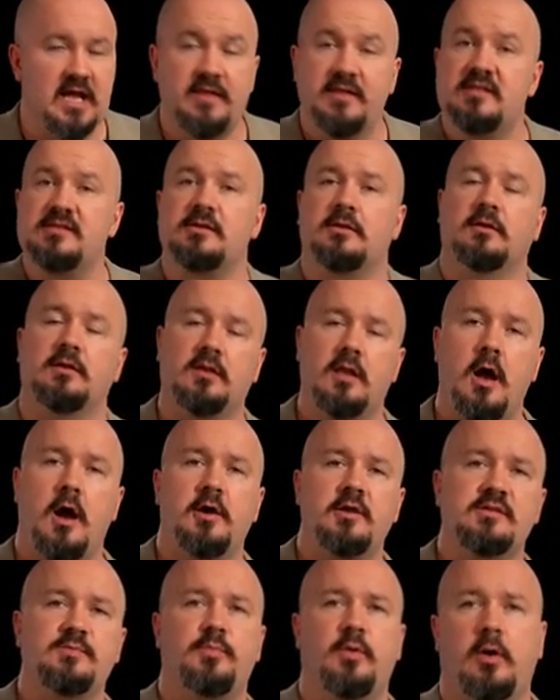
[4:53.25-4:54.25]
These are
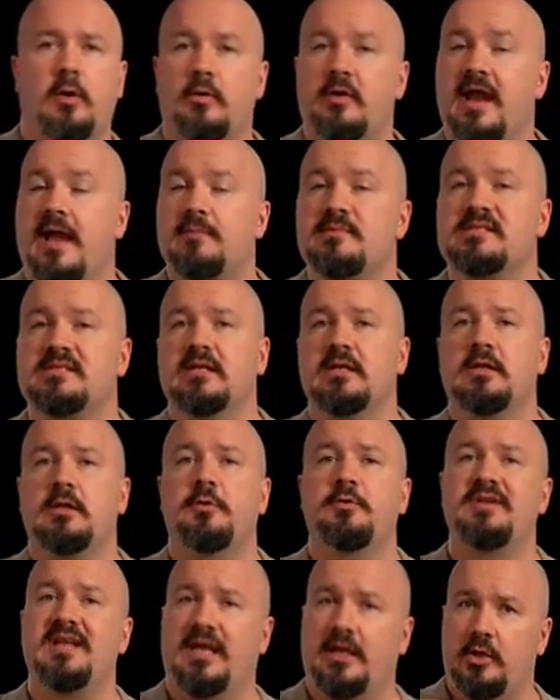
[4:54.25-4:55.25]
large programs and
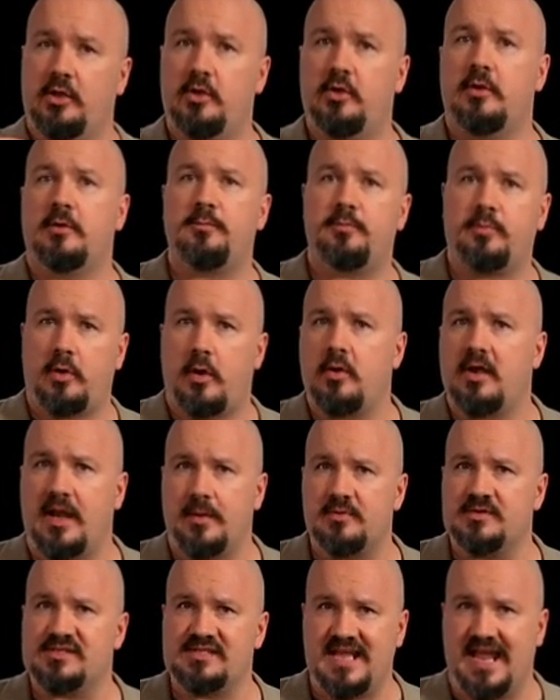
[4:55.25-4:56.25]
include a good
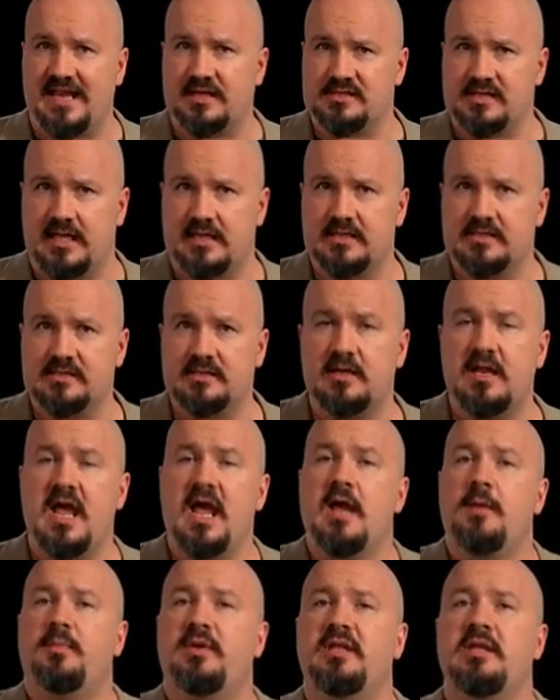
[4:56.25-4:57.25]
programmer's text editor,
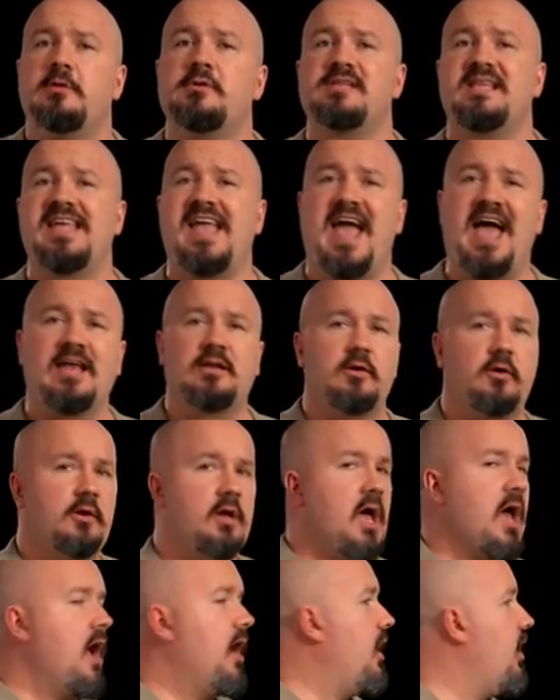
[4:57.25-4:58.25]
but usually add on
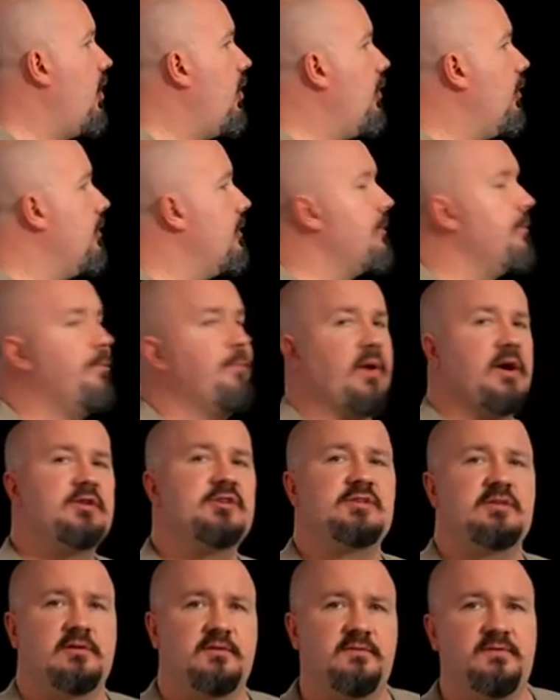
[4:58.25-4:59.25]
a whole
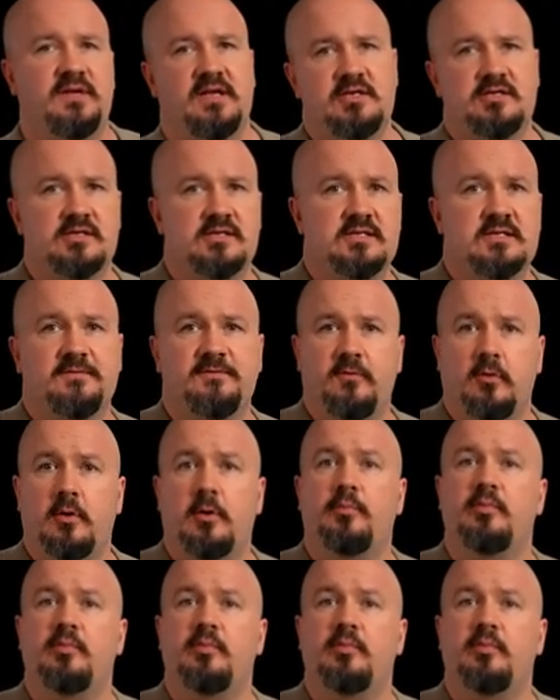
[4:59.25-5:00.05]
bunch of features for